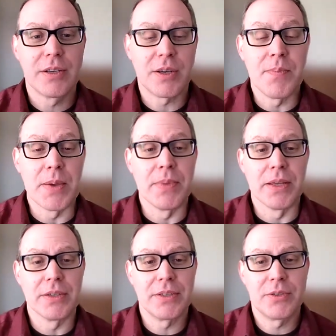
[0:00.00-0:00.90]

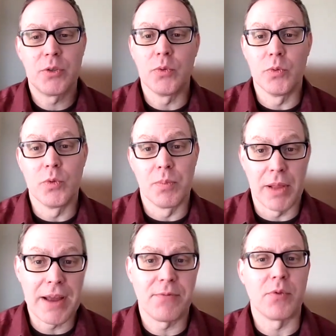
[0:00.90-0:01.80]
commitment to the
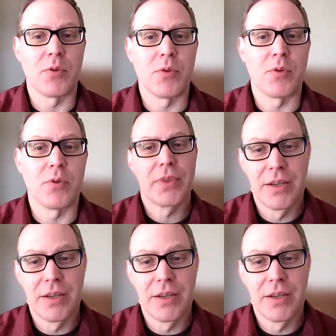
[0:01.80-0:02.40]
platform.